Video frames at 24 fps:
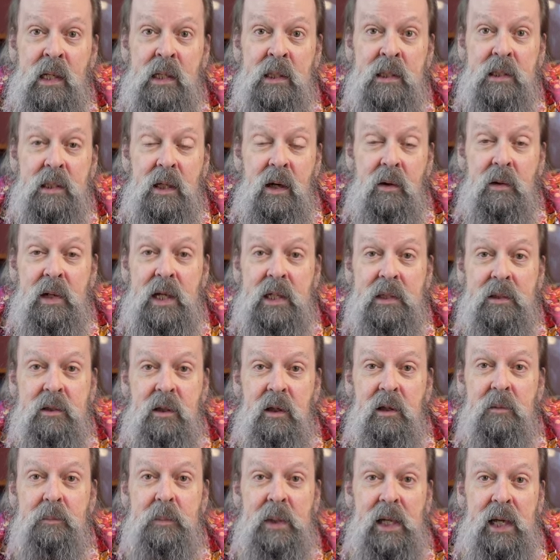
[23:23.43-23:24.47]
So it
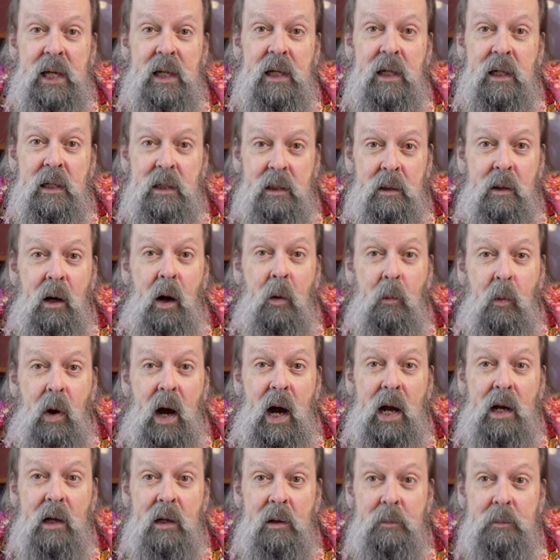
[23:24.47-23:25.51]
took me a, uh, a,
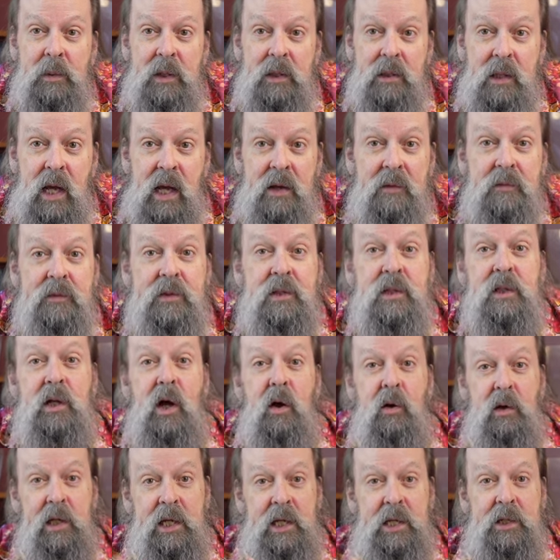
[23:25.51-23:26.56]
while, but I've
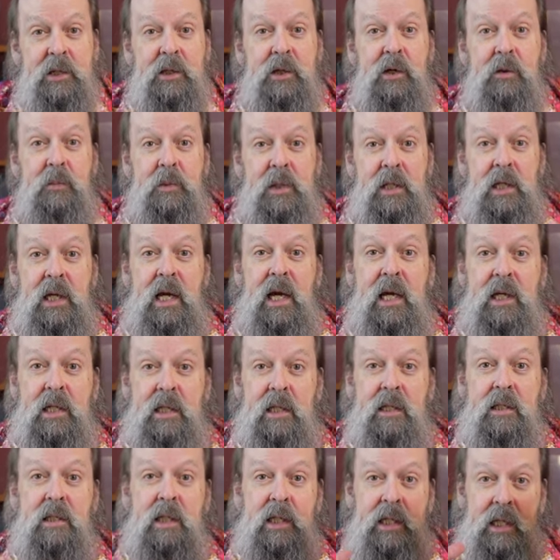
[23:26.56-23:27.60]
slowly
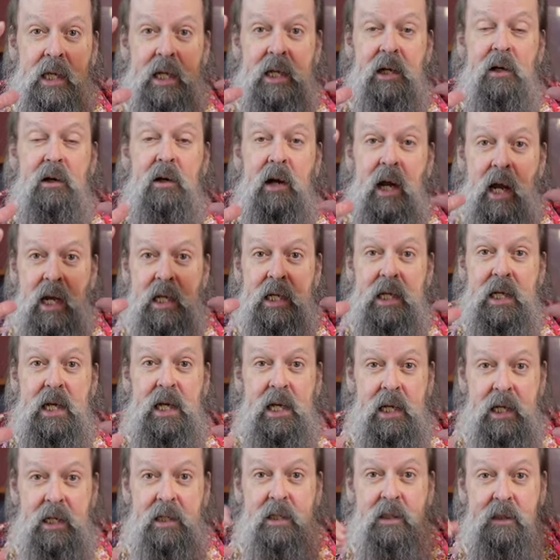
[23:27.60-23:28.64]
accumulated the gear I
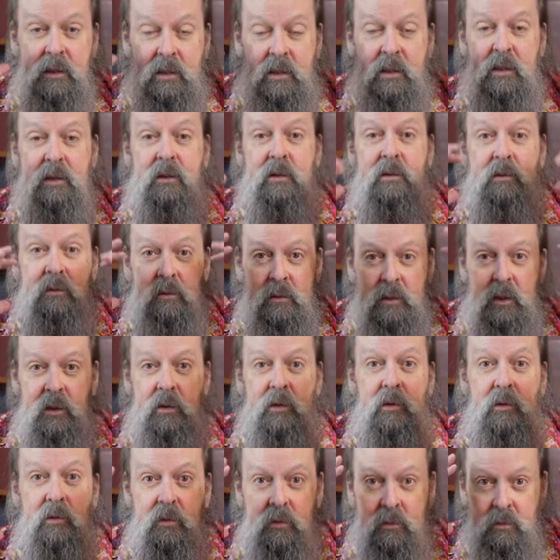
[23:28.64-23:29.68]
need to
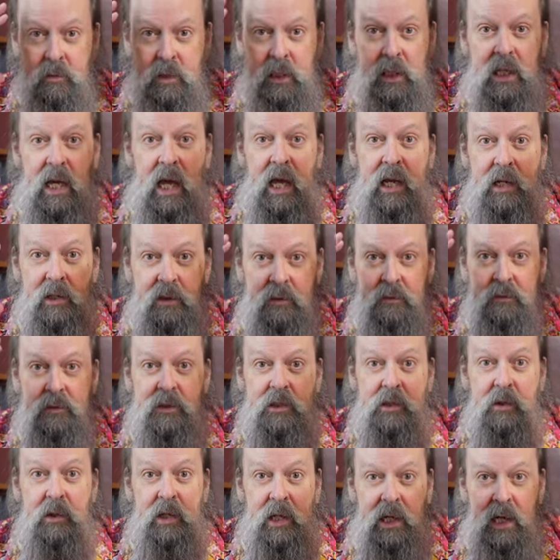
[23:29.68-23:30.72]
do the kind of
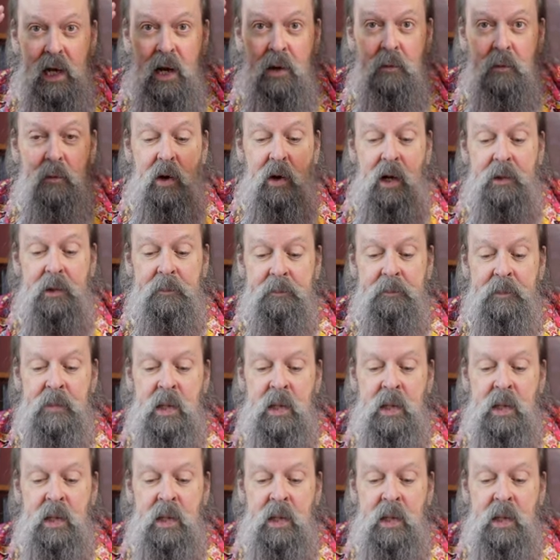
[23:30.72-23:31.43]
shooting I want.